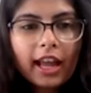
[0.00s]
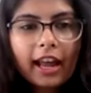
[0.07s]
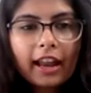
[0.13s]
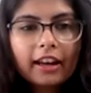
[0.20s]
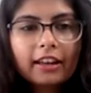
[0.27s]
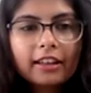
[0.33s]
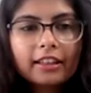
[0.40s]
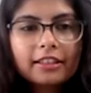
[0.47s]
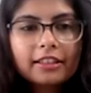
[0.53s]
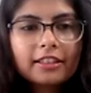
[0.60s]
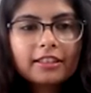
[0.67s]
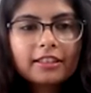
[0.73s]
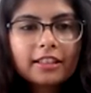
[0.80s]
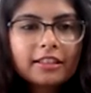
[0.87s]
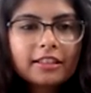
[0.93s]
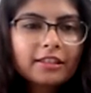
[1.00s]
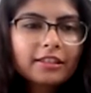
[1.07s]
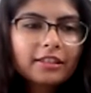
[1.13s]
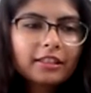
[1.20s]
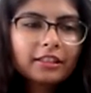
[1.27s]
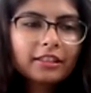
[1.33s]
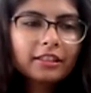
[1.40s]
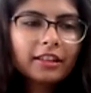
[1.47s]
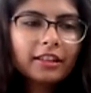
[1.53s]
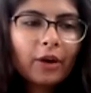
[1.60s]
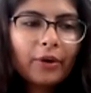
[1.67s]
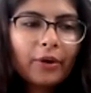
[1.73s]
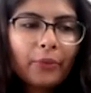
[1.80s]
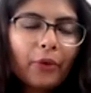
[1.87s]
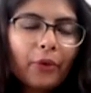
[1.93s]
and this is
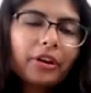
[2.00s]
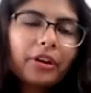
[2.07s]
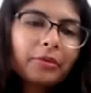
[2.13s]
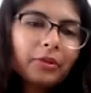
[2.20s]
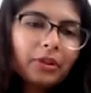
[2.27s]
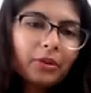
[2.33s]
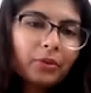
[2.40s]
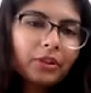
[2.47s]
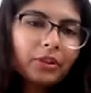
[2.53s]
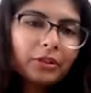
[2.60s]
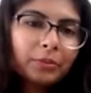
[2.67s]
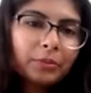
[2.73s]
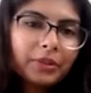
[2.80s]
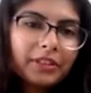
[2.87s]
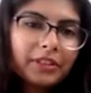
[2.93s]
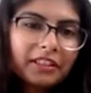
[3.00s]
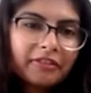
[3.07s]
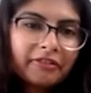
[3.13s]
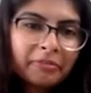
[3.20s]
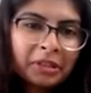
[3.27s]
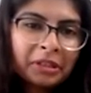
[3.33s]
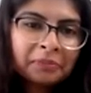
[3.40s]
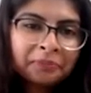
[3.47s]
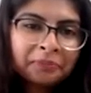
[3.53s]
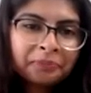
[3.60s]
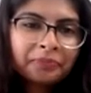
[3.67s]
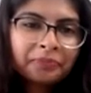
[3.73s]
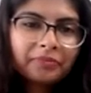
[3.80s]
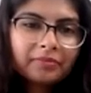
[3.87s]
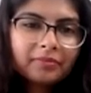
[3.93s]
how I want the world to perceive me.
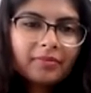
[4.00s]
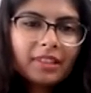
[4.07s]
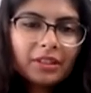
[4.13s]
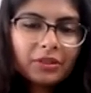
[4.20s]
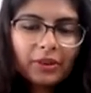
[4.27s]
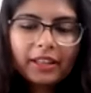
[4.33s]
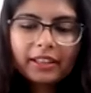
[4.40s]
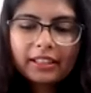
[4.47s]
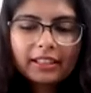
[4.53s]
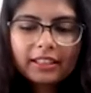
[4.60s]
So I think